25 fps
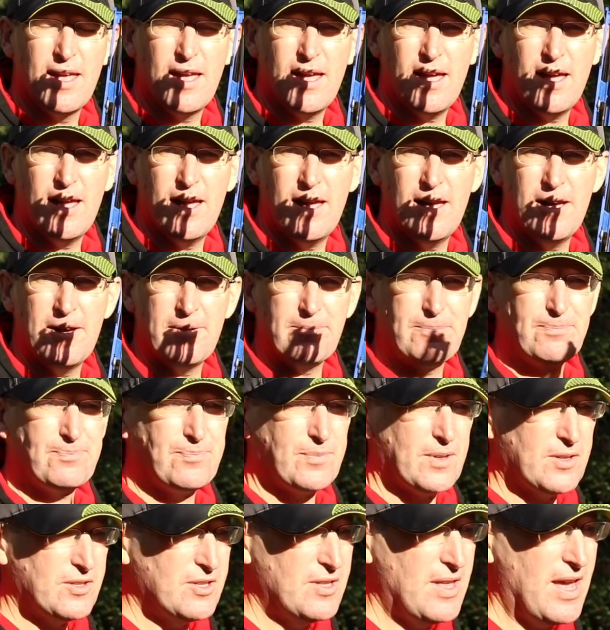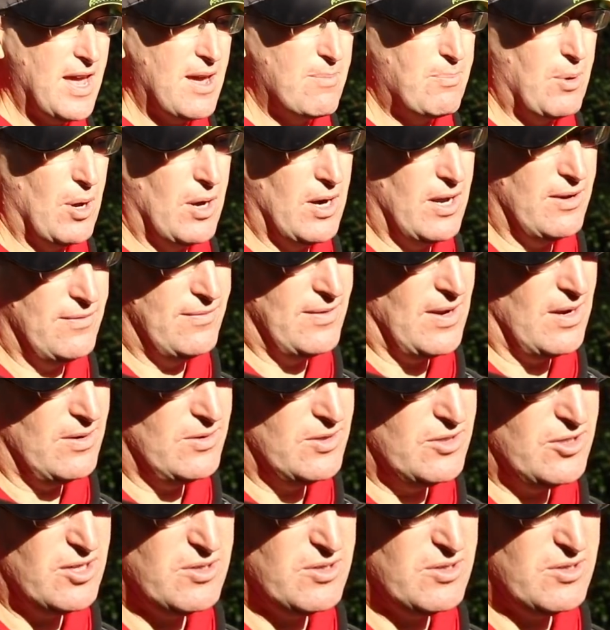So they're bolo floats.